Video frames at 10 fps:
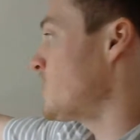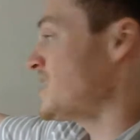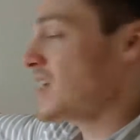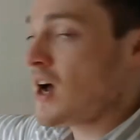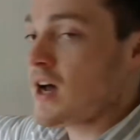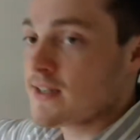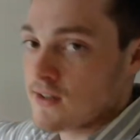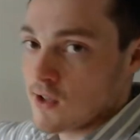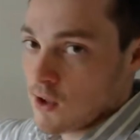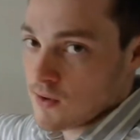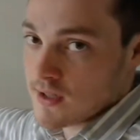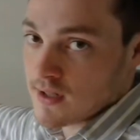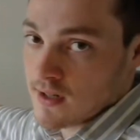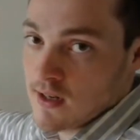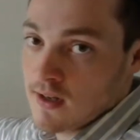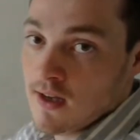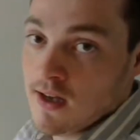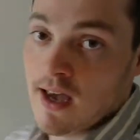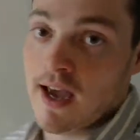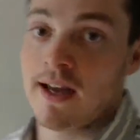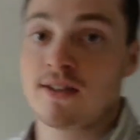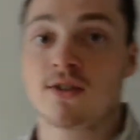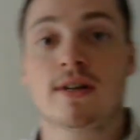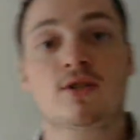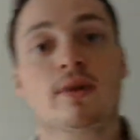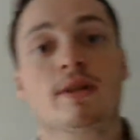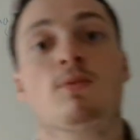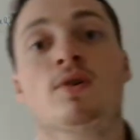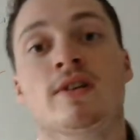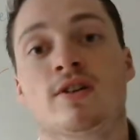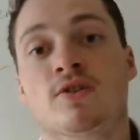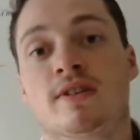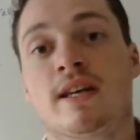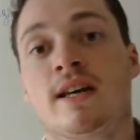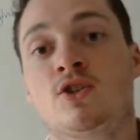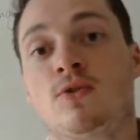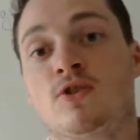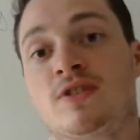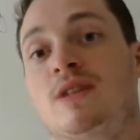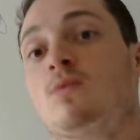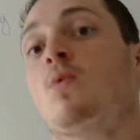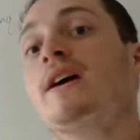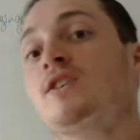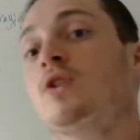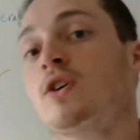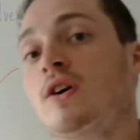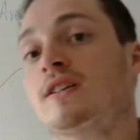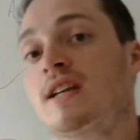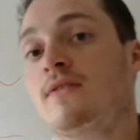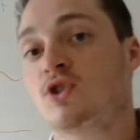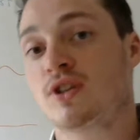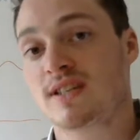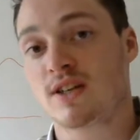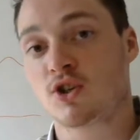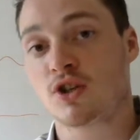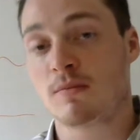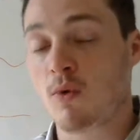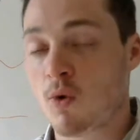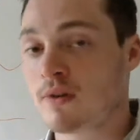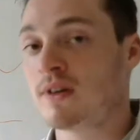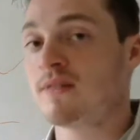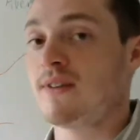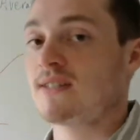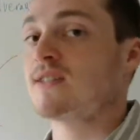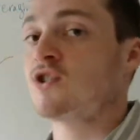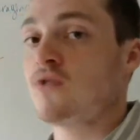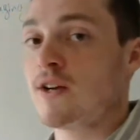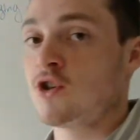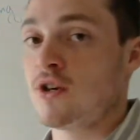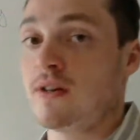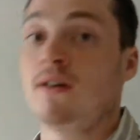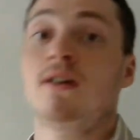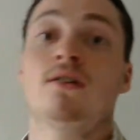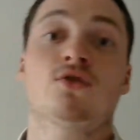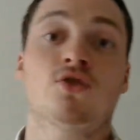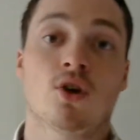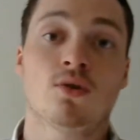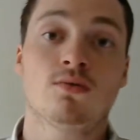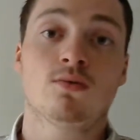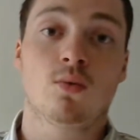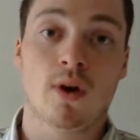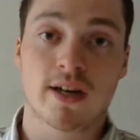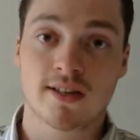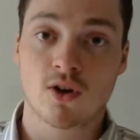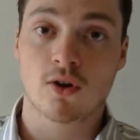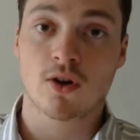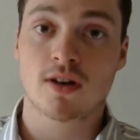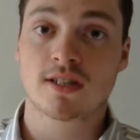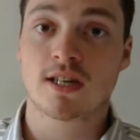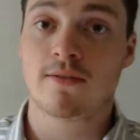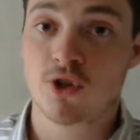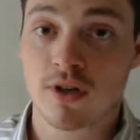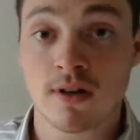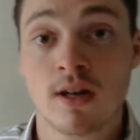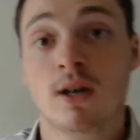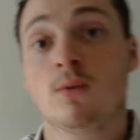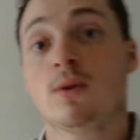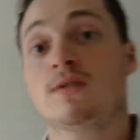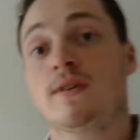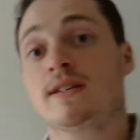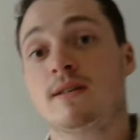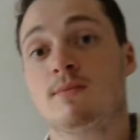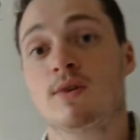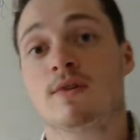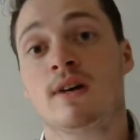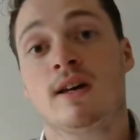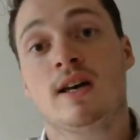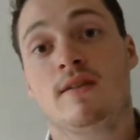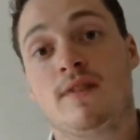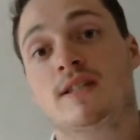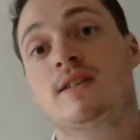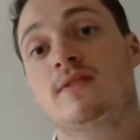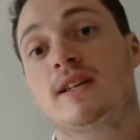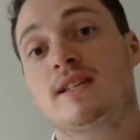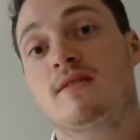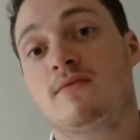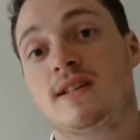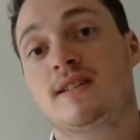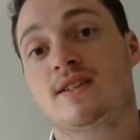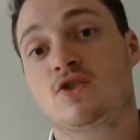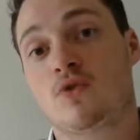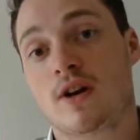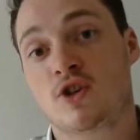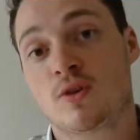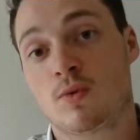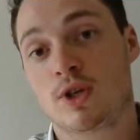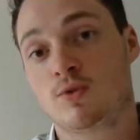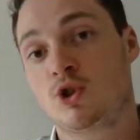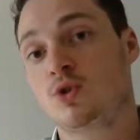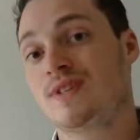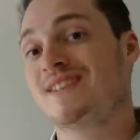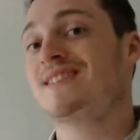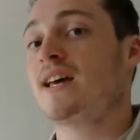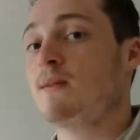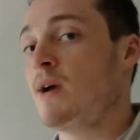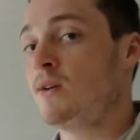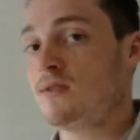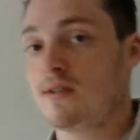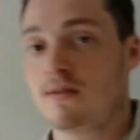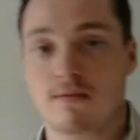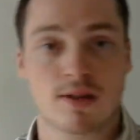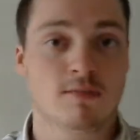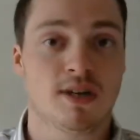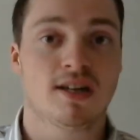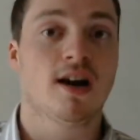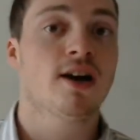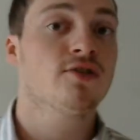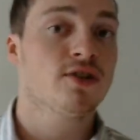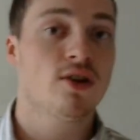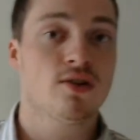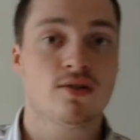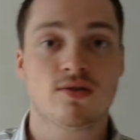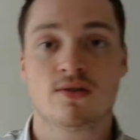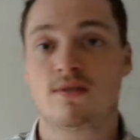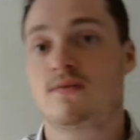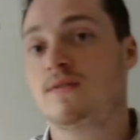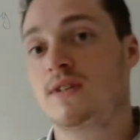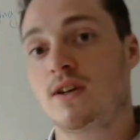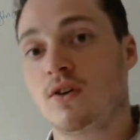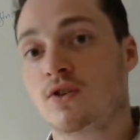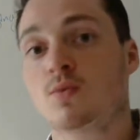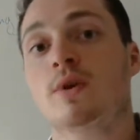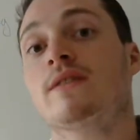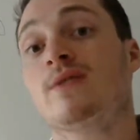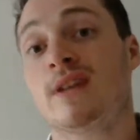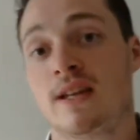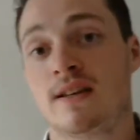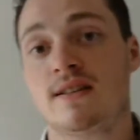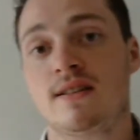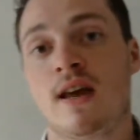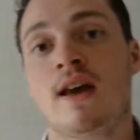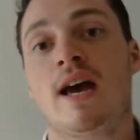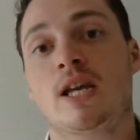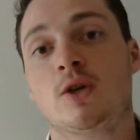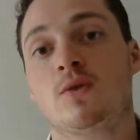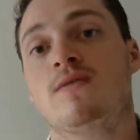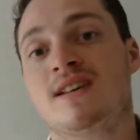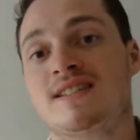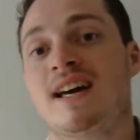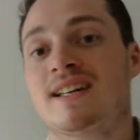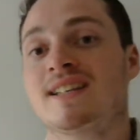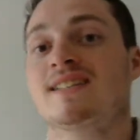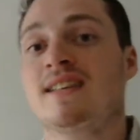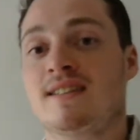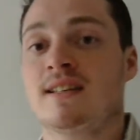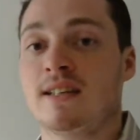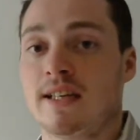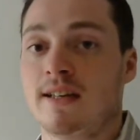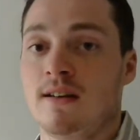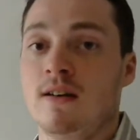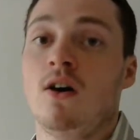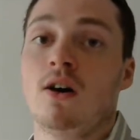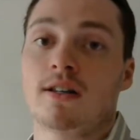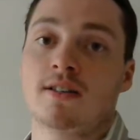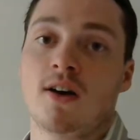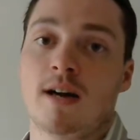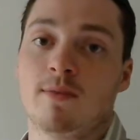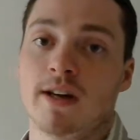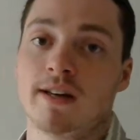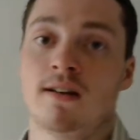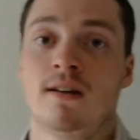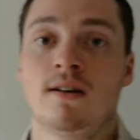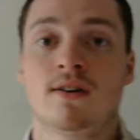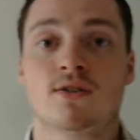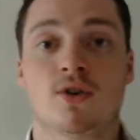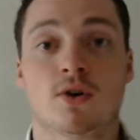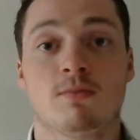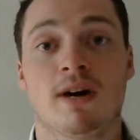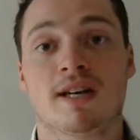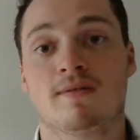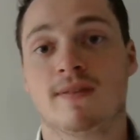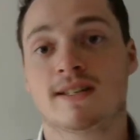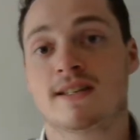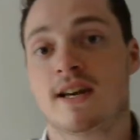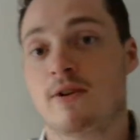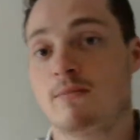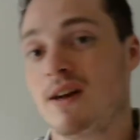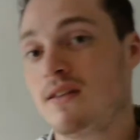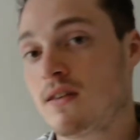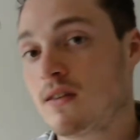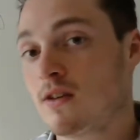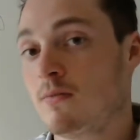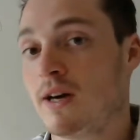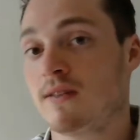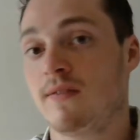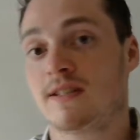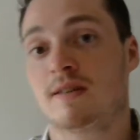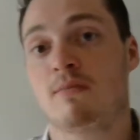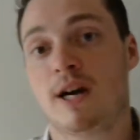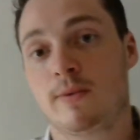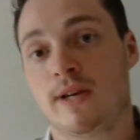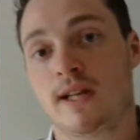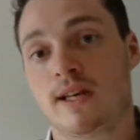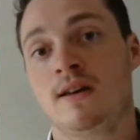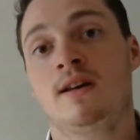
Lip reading: these highs and lows. And so that's really important to understand why dollar cost averaging is such an important investing strategy. So what is dollar cost averaging? Well, it's very simple. Effectively, it's an investing strategy where you choose a set amount, could be $100, $50, whatever it is, and you invest that consistently on a timeline. So you might invest it every month, you might invest it bi-weekly,